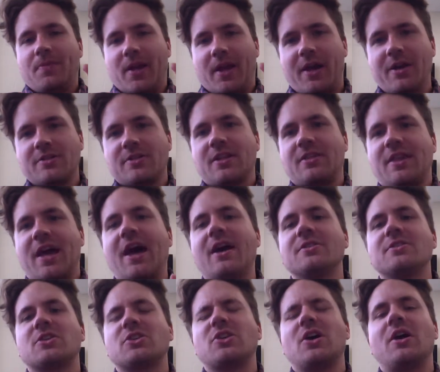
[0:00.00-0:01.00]
here's
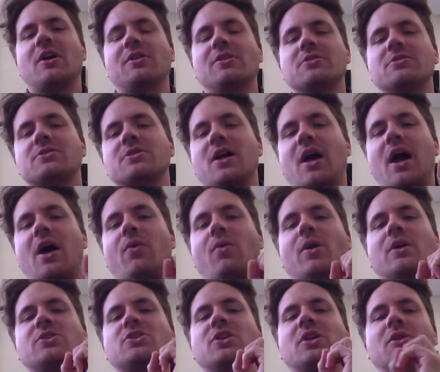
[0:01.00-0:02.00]
$1,000. I
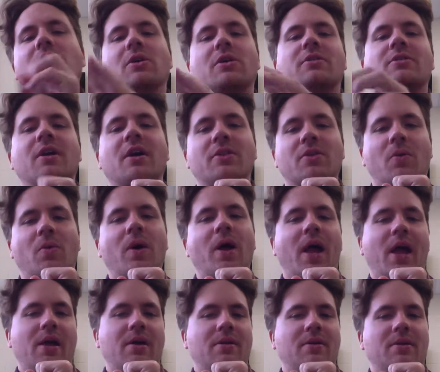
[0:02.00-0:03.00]
want you to look the other way.
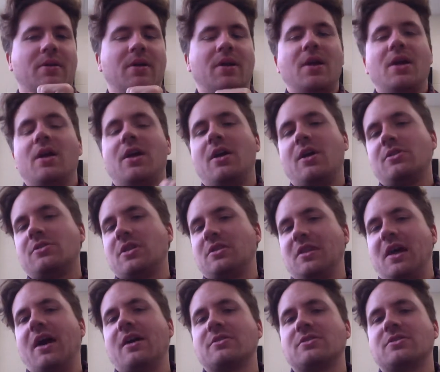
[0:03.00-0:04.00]
Here's
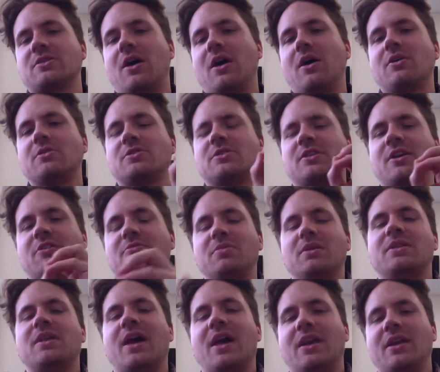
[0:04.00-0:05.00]
$1,000 to give me
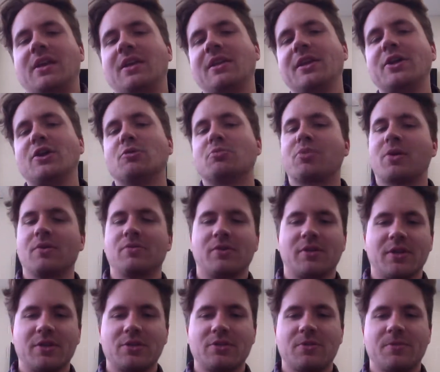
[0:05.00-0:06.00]
that illegal
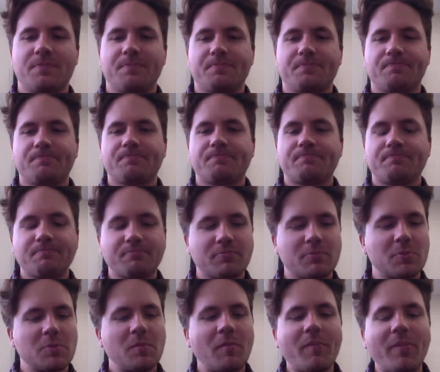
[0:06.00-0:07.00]
privilege.
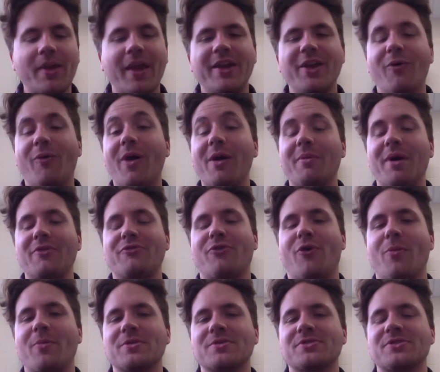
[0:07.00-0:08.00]
You know, one of my
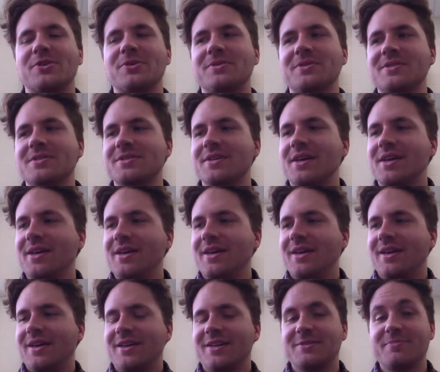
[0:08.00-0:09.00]
former students,
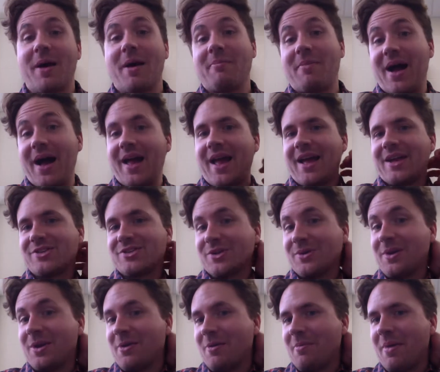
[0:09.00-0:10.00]
he's about my age, so
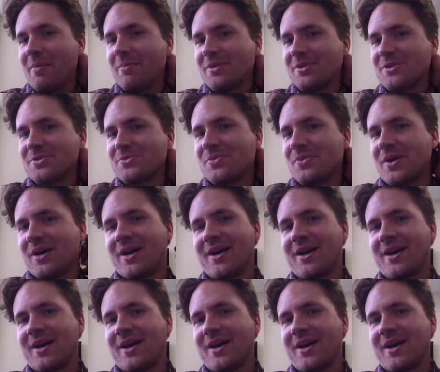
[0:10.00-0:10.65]
he remembers